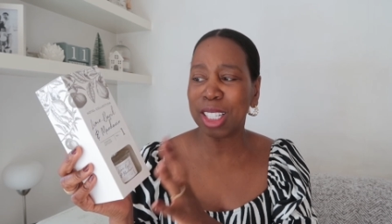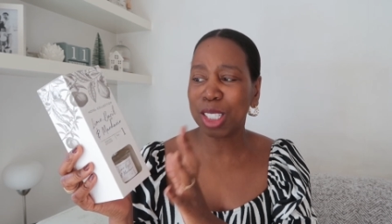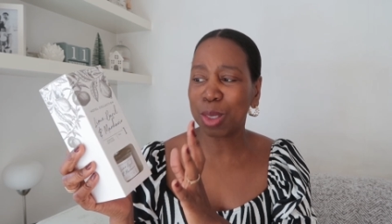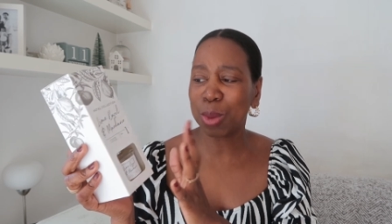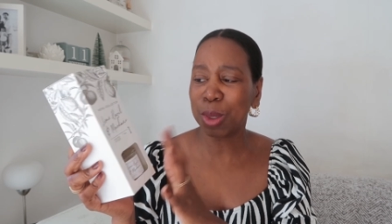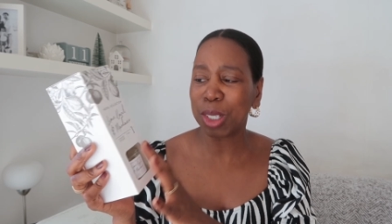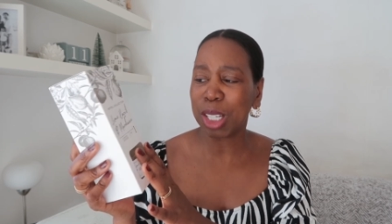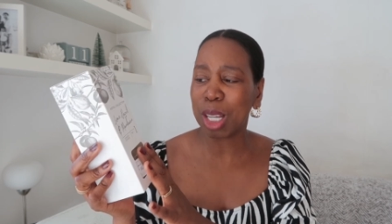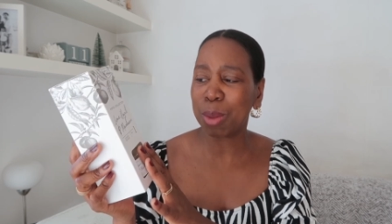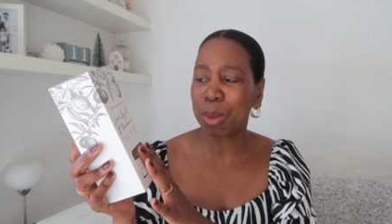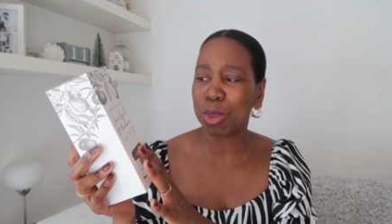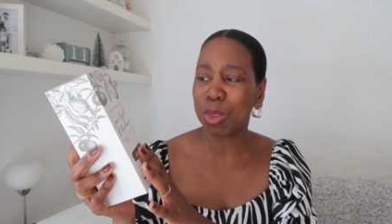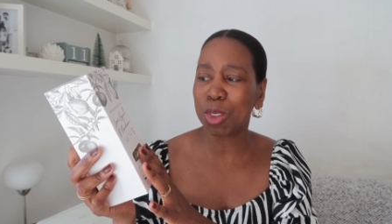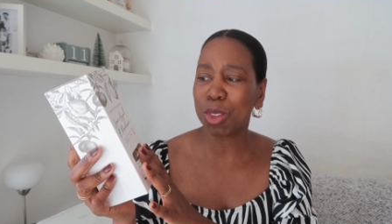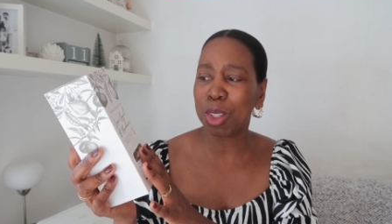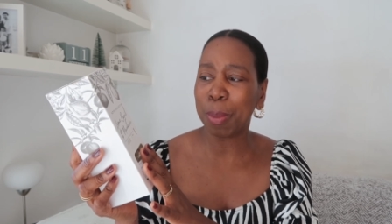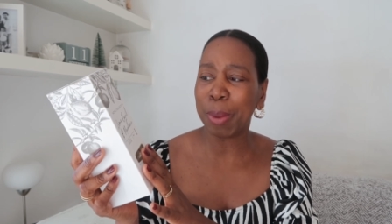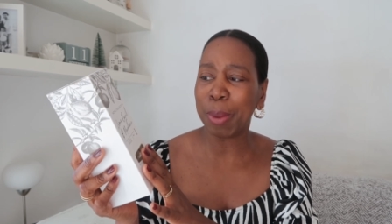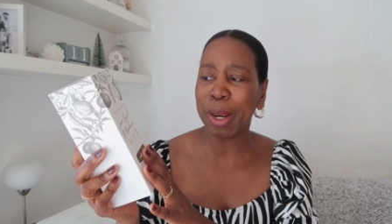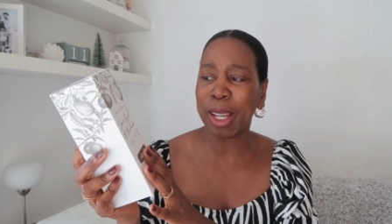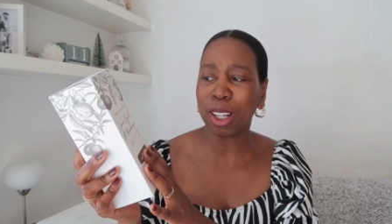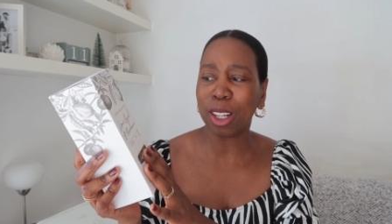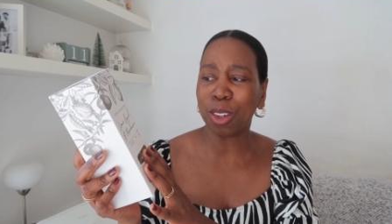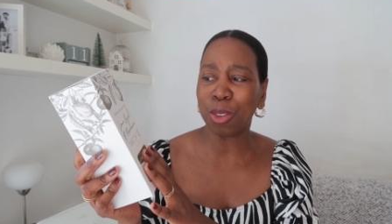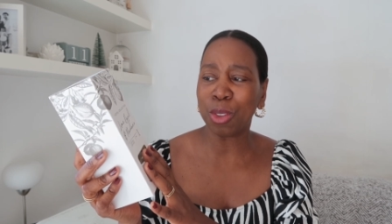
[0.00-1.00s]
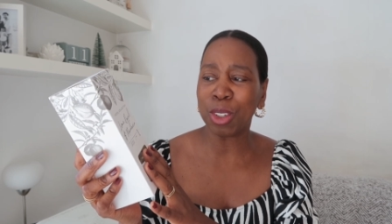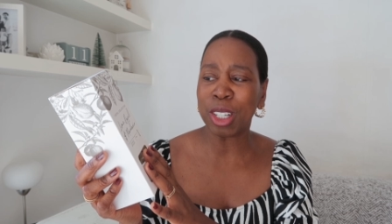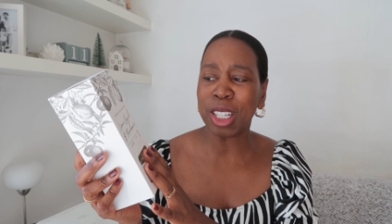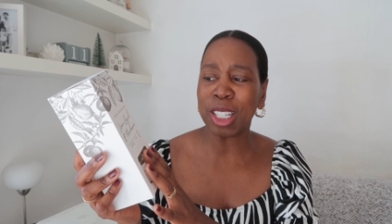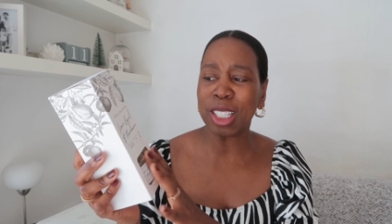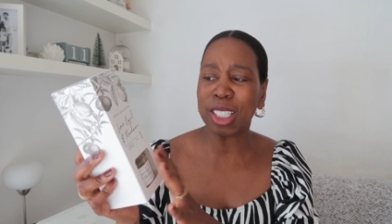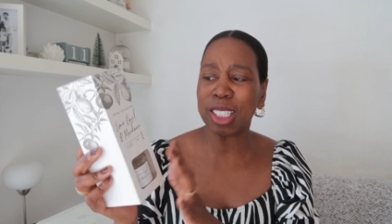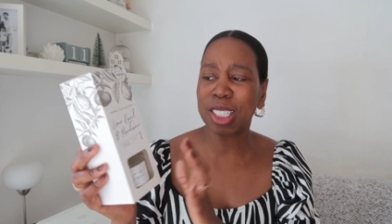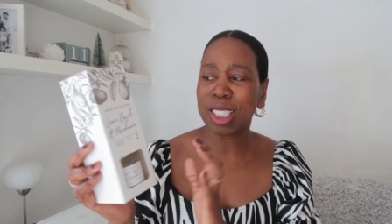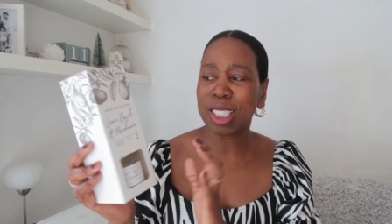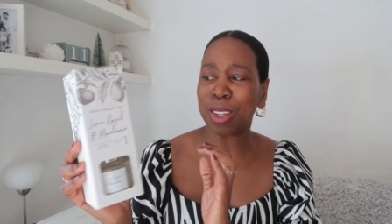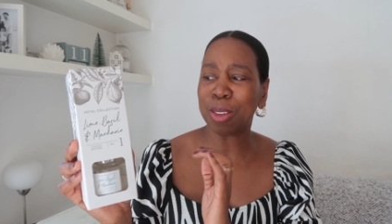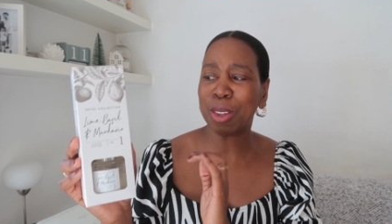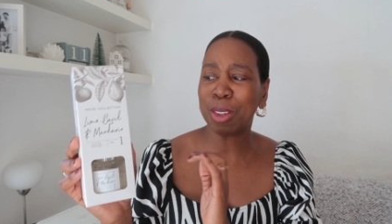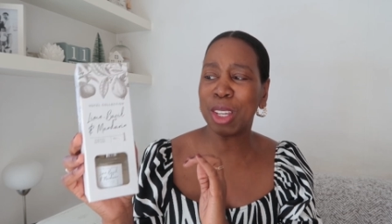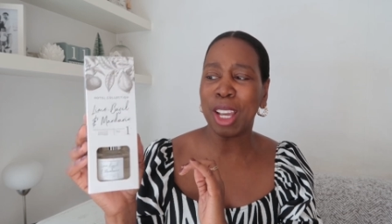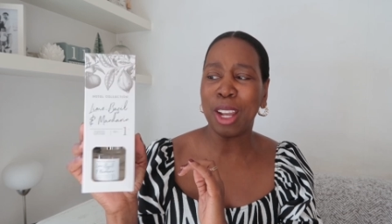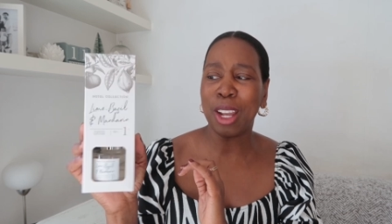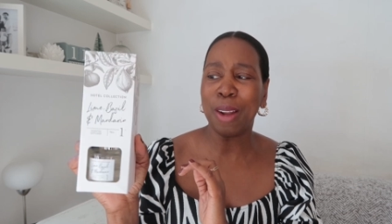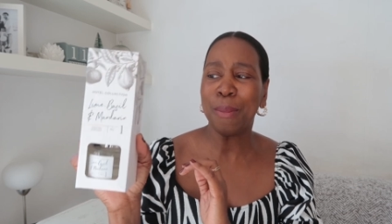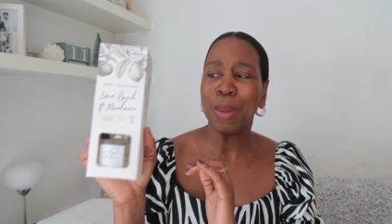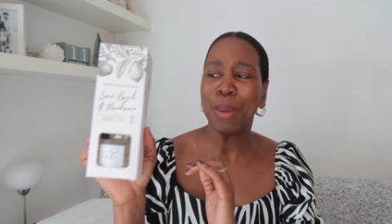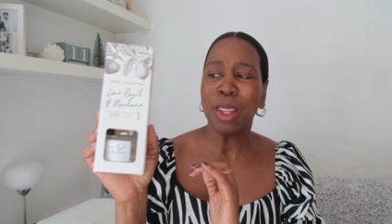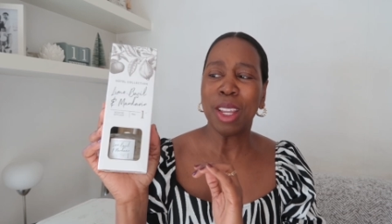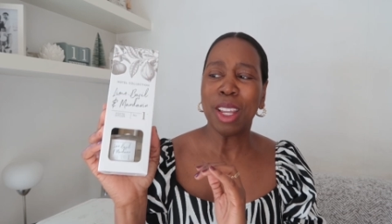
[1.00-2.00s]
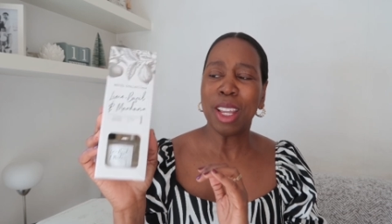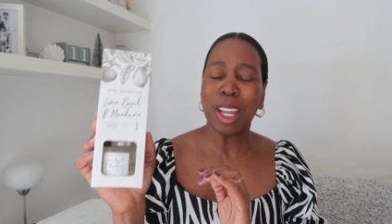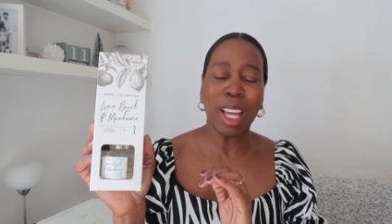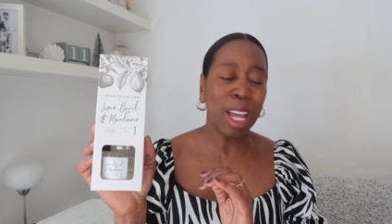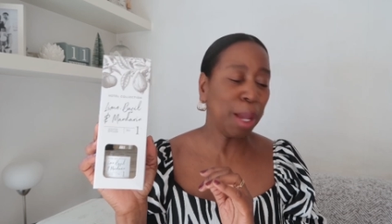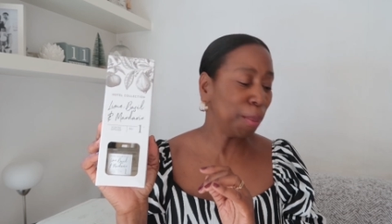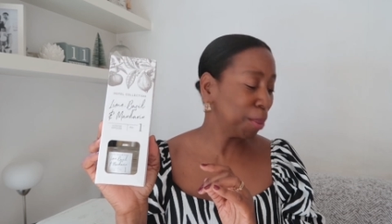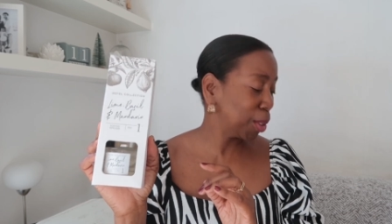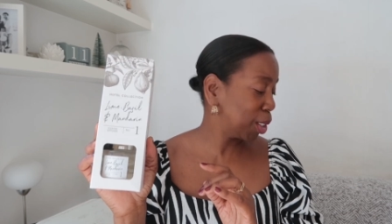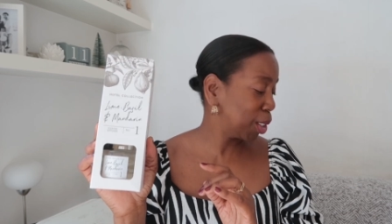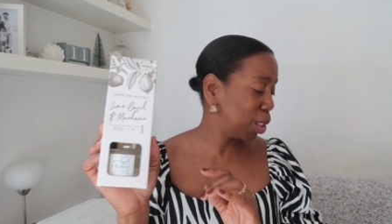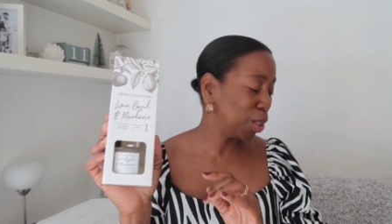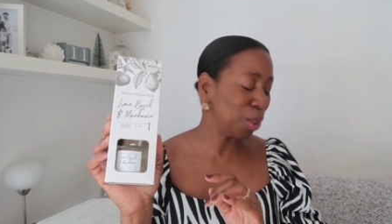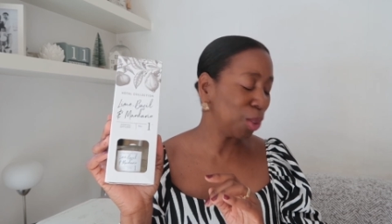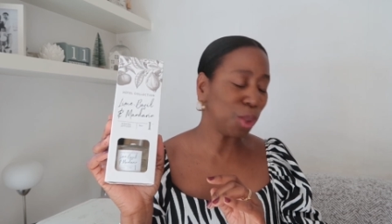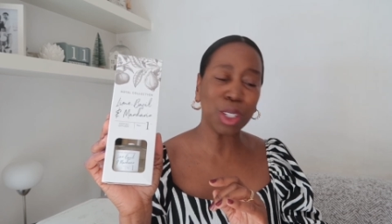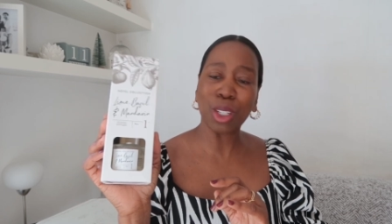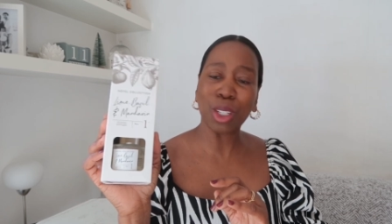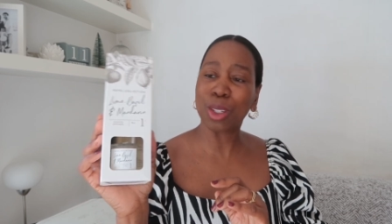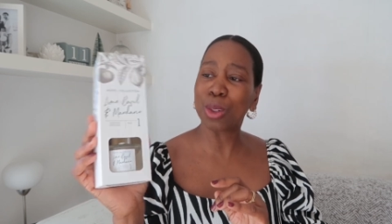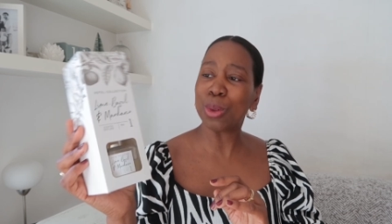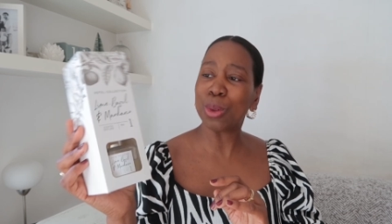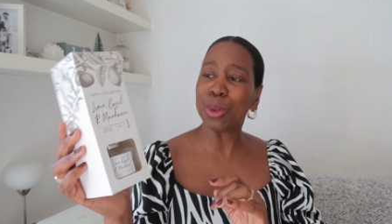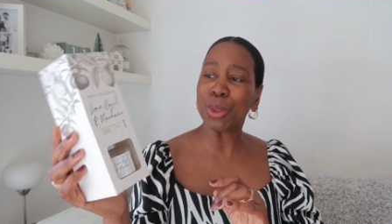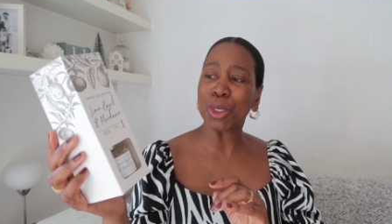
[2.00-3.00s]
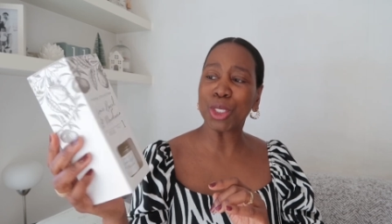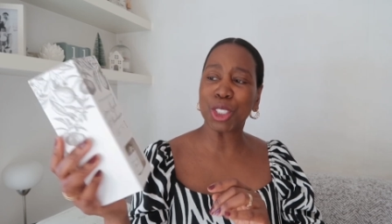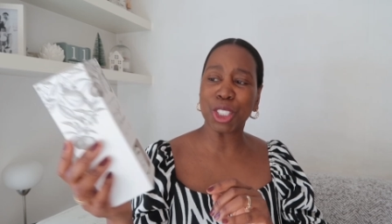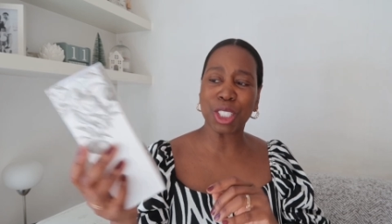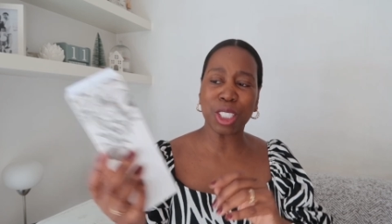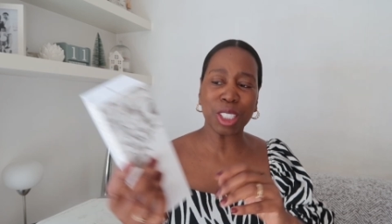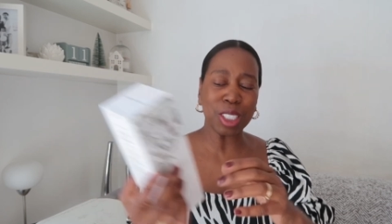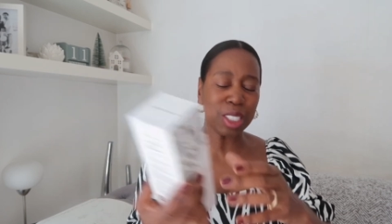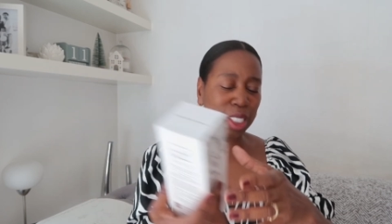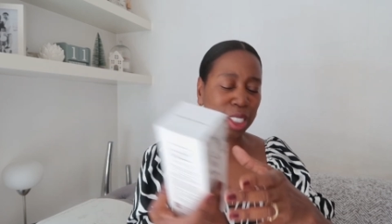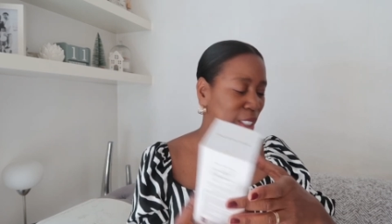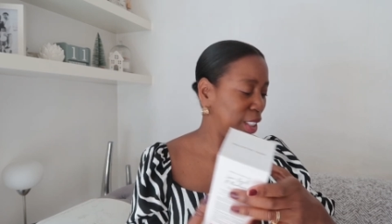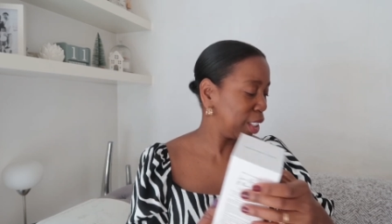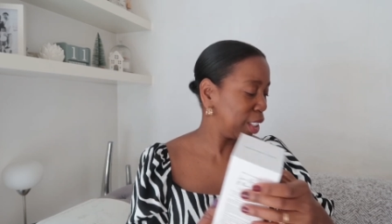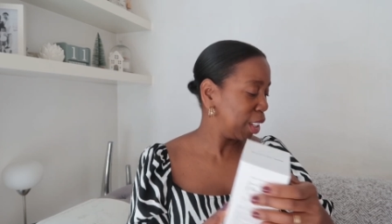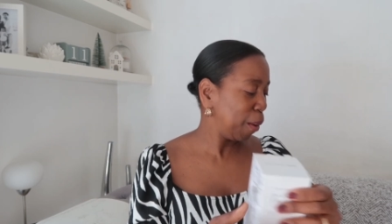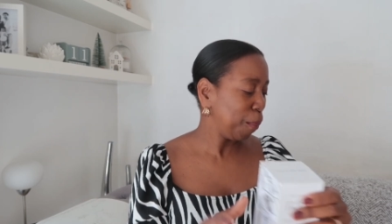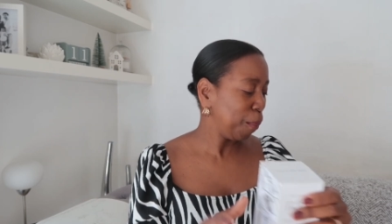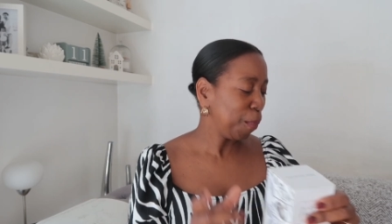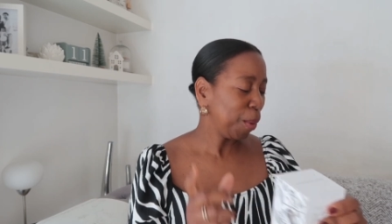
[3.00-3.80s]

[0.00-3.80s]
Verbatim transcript: This one comes with the black reeds. So yeah, absolutely gorgeous.